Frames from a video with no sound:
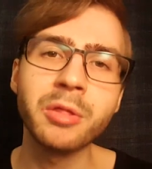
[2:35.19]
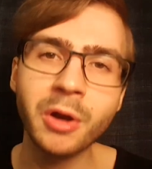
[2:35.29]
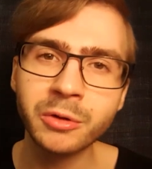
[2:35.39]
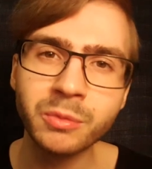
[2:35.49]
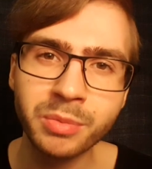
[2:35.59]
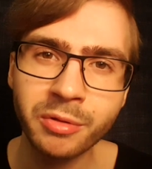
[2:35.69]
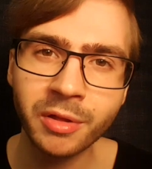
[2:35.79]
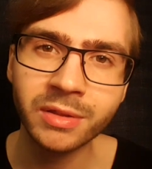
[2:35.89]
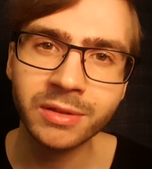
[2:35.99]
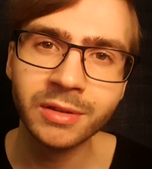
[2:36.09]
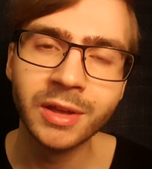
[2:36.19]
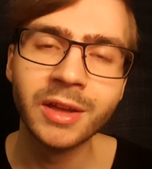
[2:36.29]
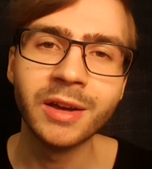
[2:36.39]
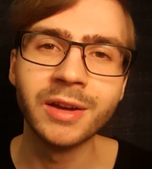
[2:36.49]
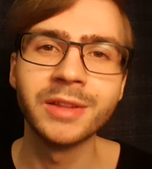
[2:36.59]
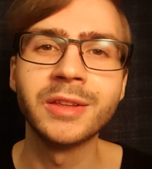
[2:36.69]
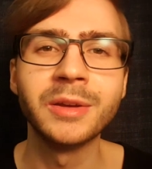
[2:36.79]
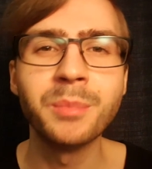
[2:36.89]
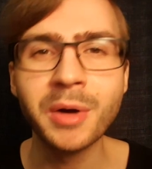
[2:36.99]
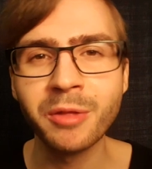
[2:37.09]
100% that it
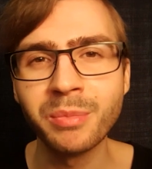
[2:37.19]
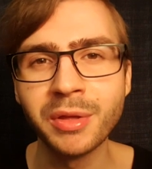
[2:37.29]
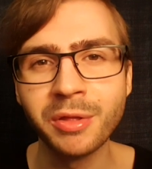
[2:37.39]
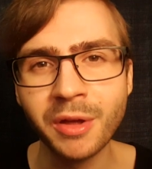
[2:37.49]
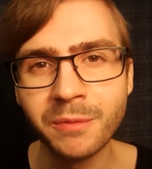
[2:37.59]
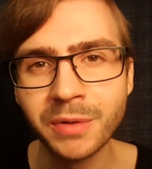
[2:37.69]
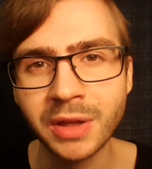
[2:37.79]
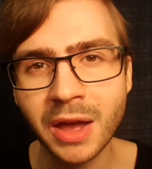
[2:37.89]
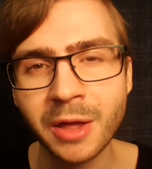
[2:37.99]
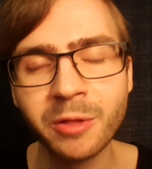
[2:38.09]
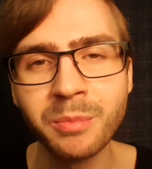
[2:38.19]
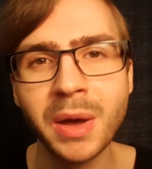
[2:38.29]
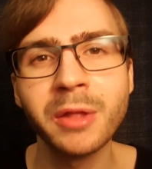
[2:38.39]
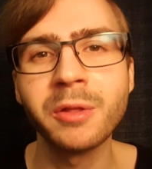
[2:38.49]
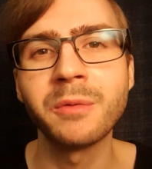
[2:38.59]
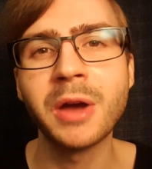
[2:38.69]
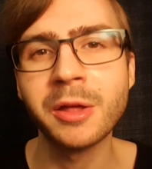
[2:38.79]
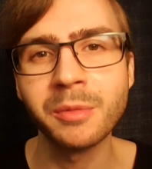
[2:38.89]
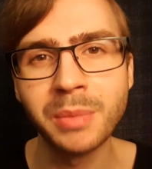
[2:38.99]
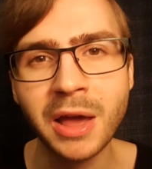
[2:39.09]
must be something as massive as
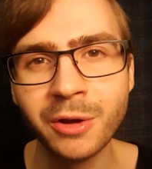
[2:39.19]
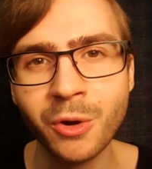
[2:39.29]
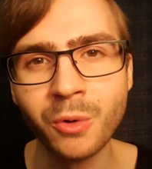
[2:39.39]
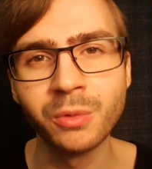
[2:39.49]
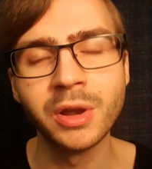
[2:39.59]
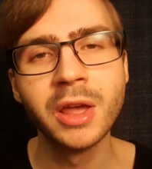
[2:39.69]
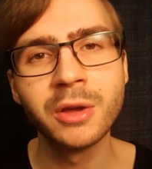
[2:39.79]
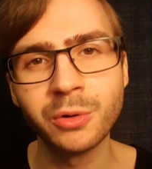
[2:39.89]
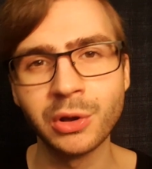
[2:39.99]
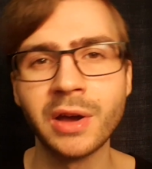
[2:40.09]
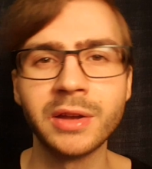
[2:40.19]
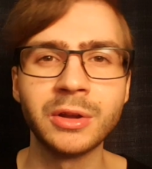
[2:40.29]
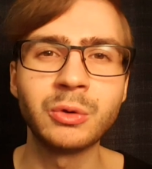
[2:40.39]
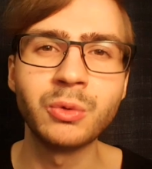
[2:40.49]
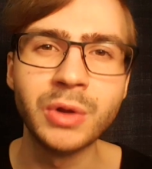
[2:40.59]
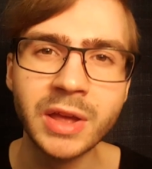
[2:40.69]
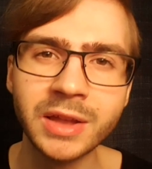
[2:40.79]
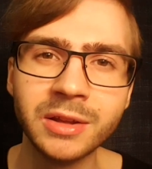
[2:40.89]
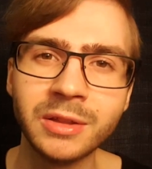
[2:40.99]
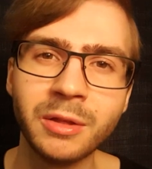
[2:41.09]
a black hole colliding,
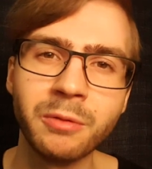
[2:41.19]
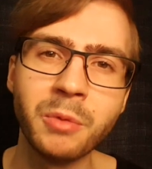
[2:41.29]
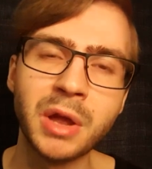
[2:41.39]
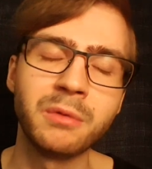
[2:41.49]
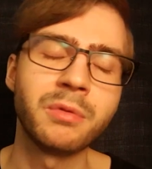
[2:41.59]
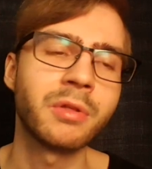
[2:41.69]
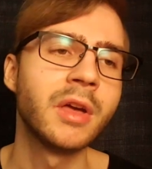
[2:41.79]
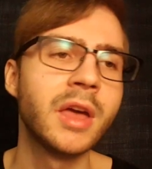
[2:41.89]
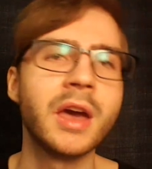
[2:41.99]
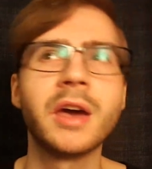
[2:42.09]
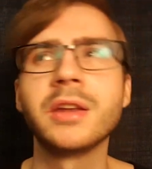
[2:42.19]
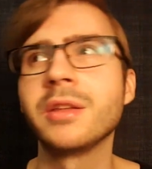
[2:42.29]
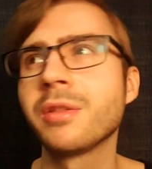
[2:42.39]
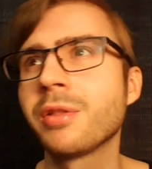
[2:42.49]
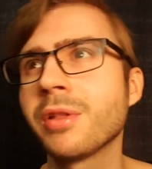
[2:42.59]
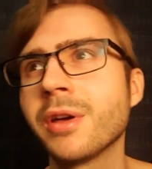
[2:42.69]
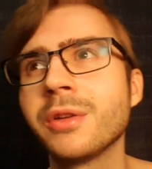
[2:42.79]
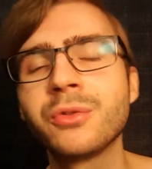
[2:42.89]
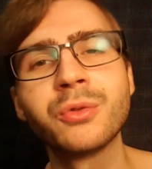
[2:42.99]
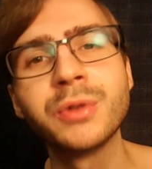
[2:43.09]
creating these waves, and it's
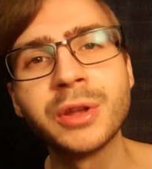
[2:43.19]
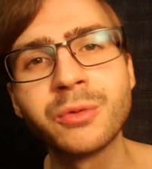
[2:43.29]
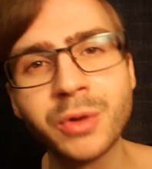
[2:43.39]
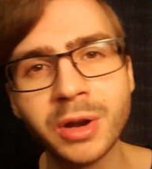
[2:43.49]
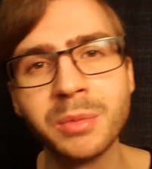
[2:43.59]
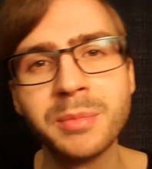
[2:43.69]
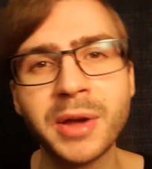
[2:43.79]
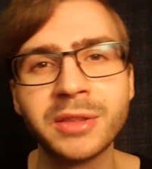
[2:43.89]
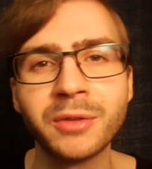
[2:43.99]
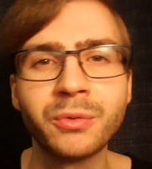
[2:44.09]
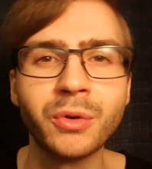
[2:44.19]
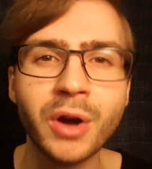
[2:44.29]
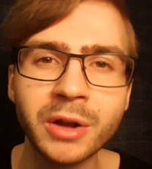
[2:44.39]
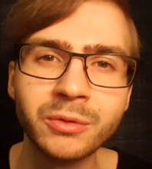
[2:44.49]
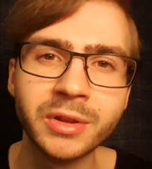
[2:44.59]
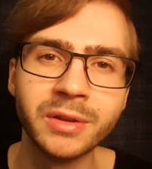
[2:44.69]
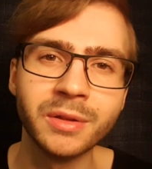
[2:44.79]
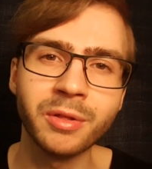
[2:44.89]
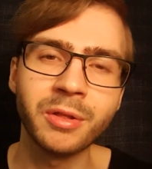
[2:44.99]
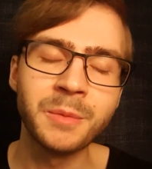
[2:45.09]
truly incredible. But that for 100 years,